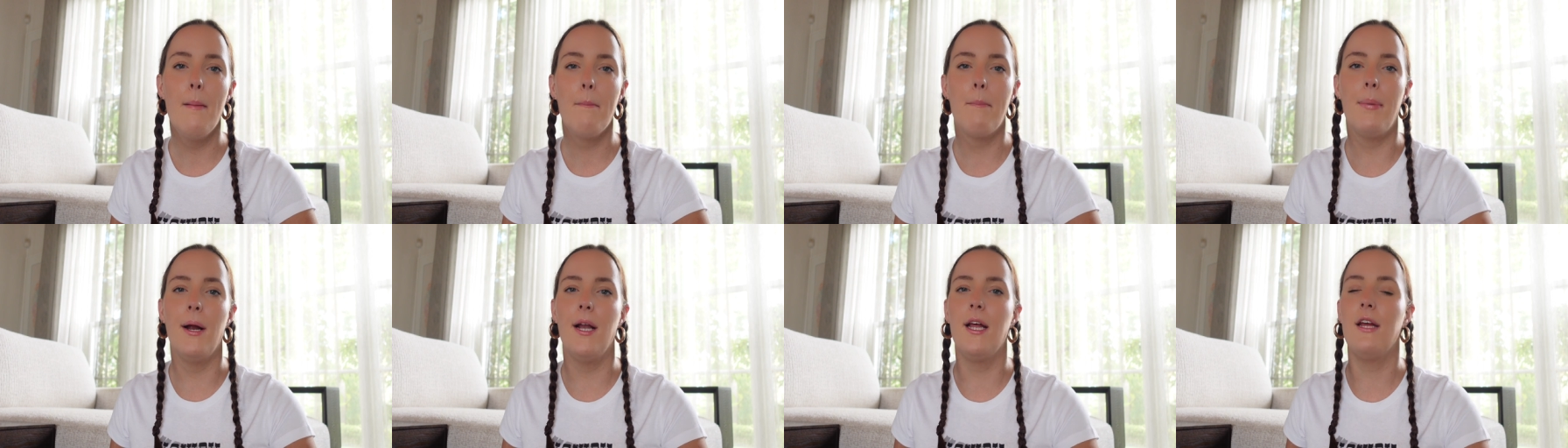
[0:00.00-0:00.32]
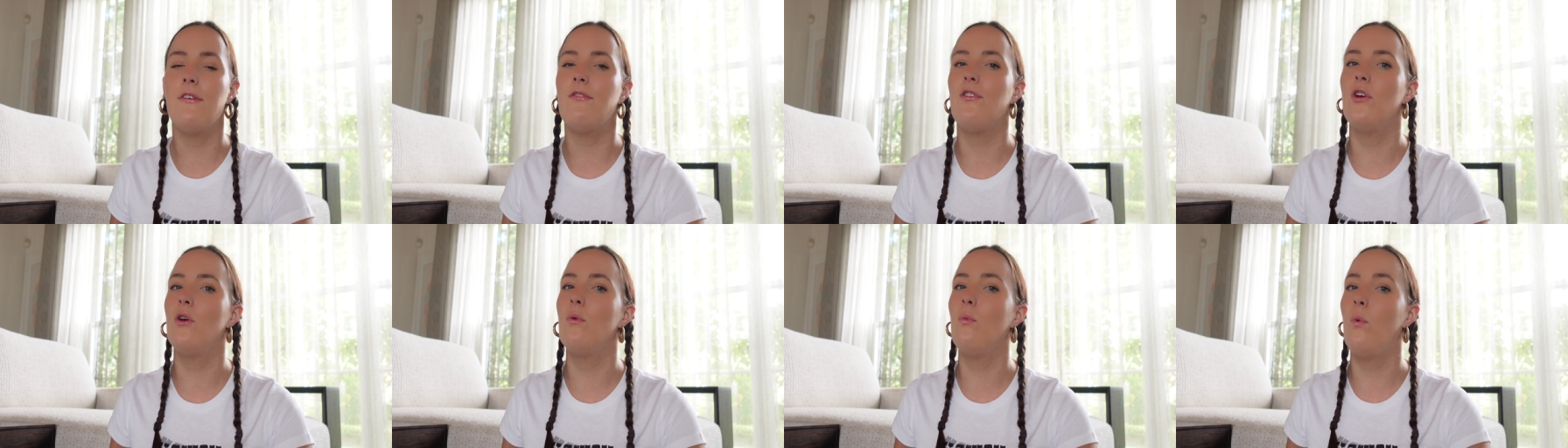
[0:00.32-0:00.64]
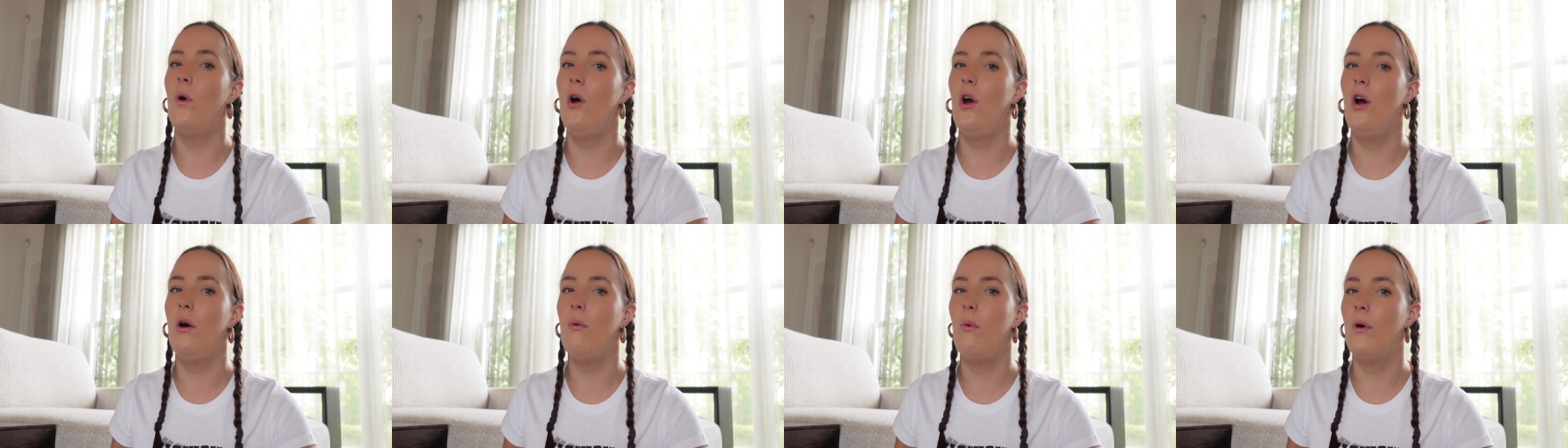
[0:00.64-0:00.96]
but if you
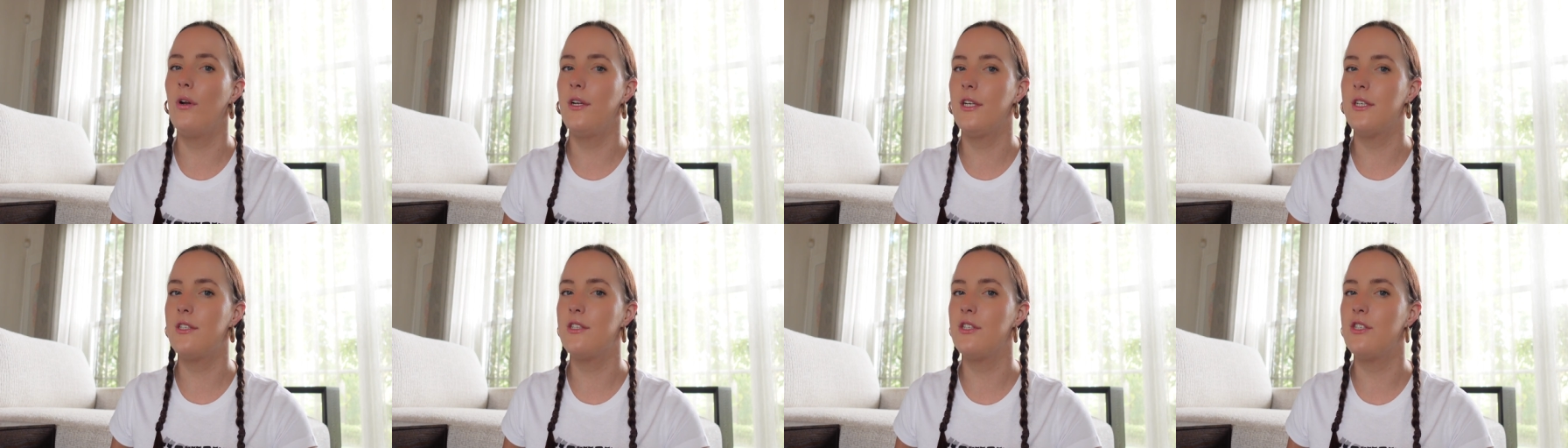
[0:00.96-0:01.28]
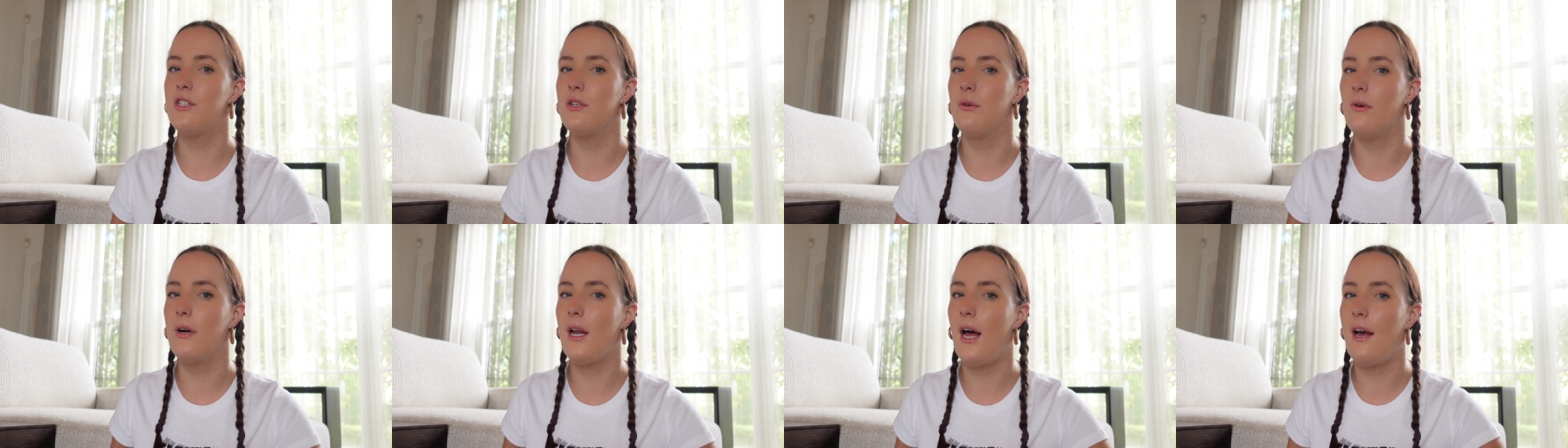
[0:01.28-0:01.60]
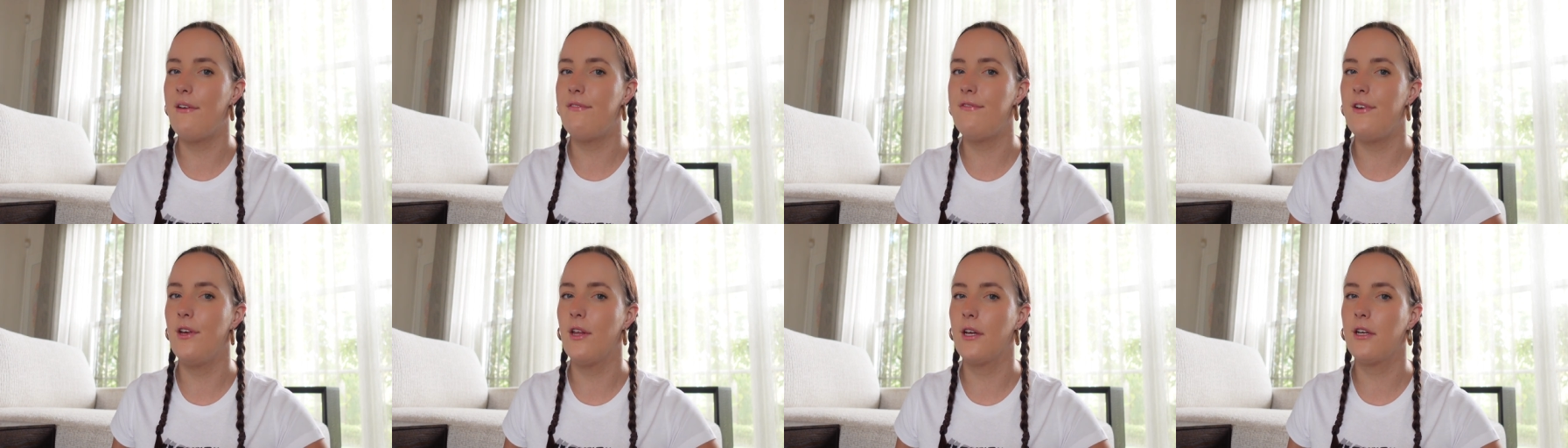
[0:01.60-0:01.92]
were wanting to do it, I
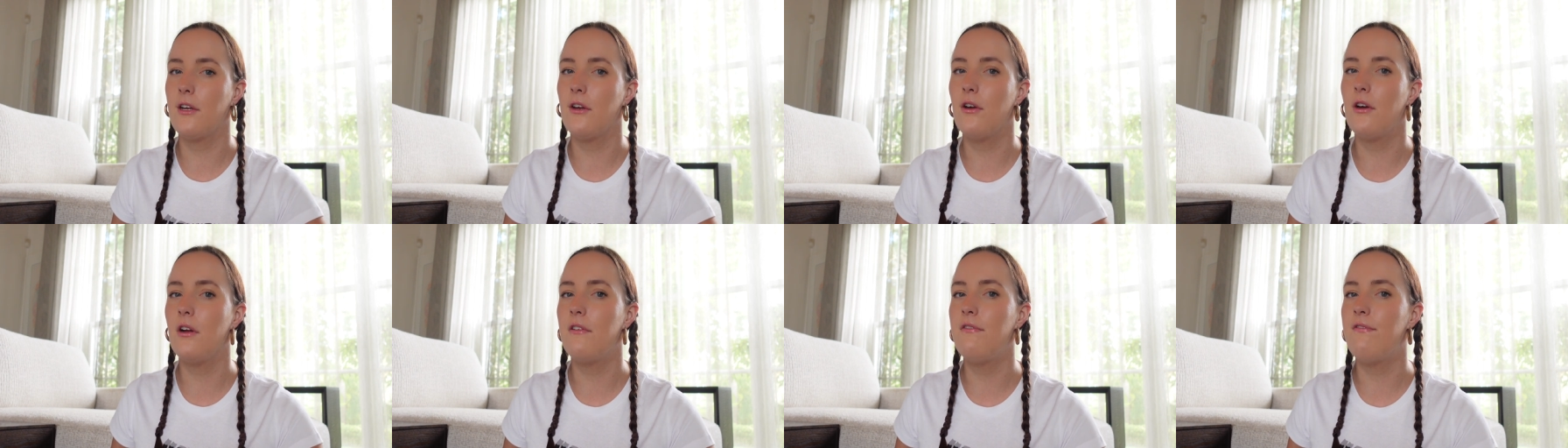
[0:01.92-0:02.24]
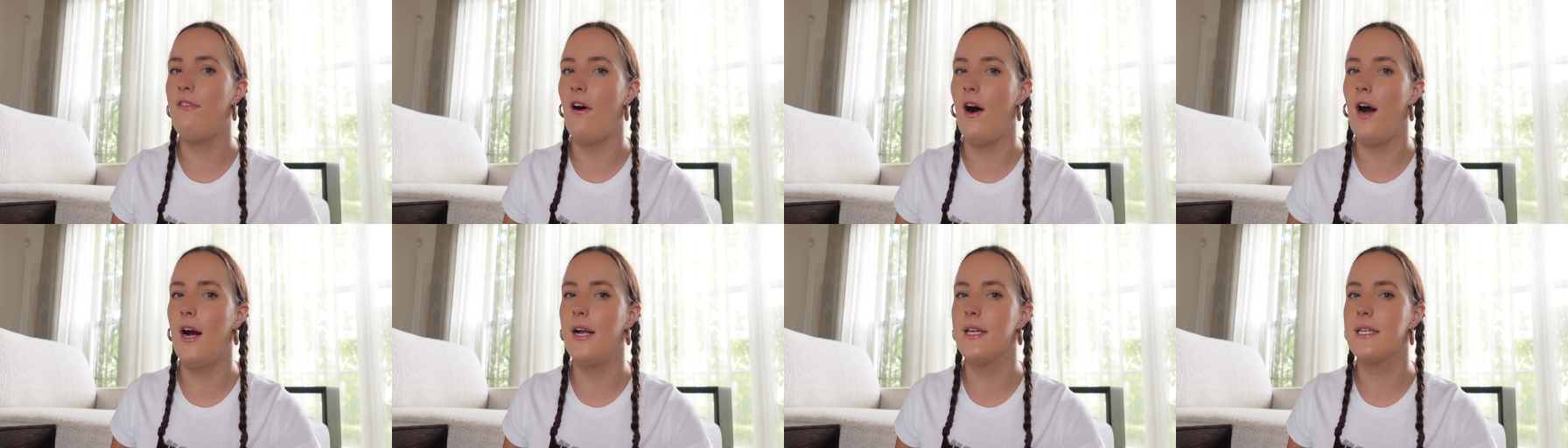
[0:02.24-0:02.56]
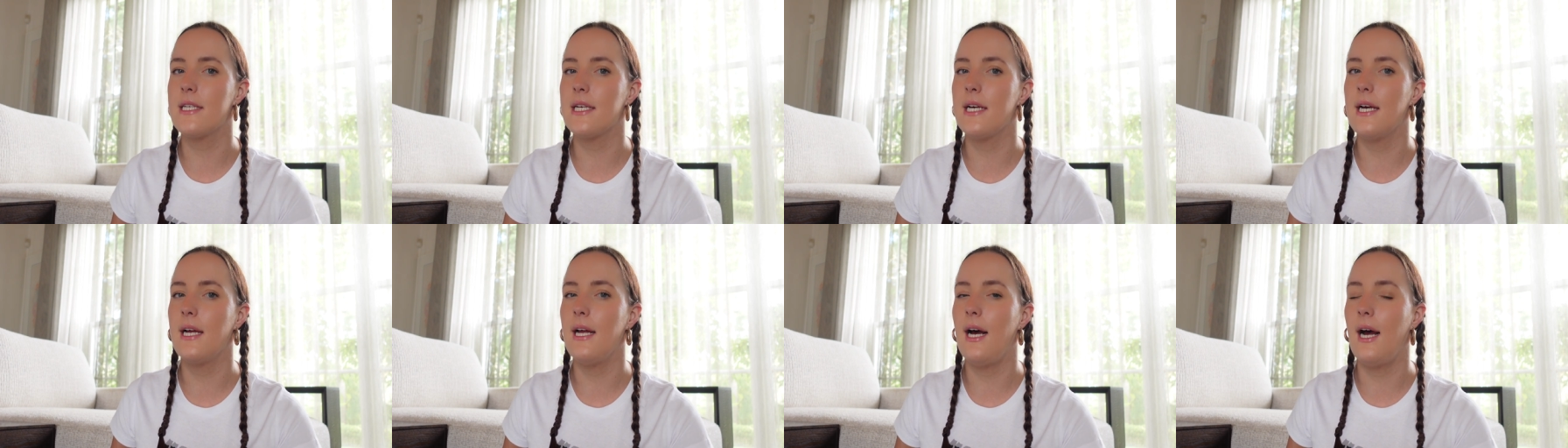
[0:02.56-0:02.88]
feel like you could find
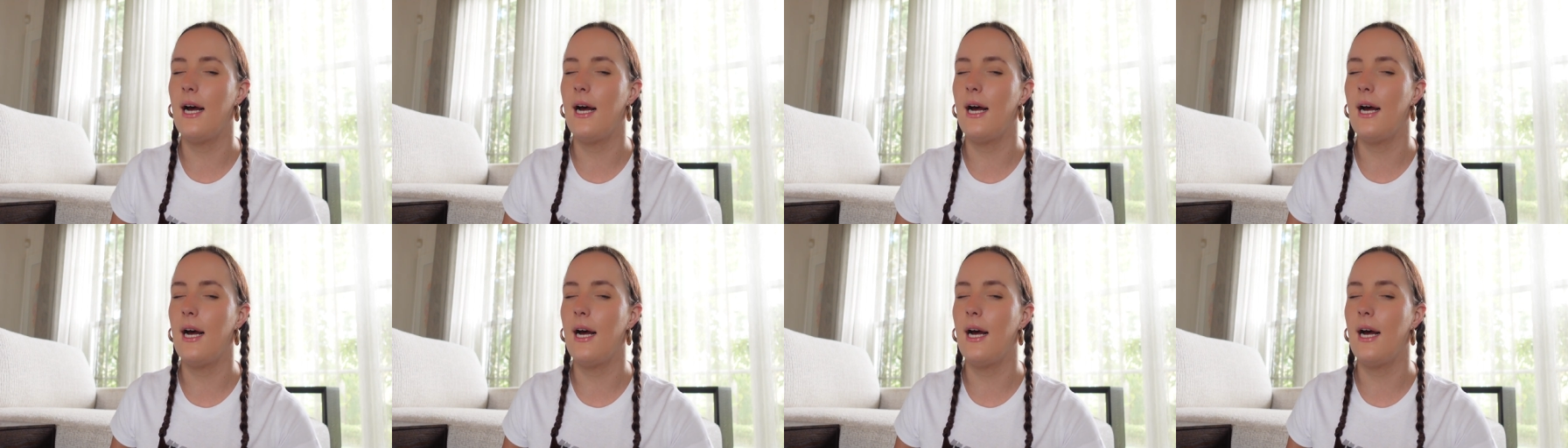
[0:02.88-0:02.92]
it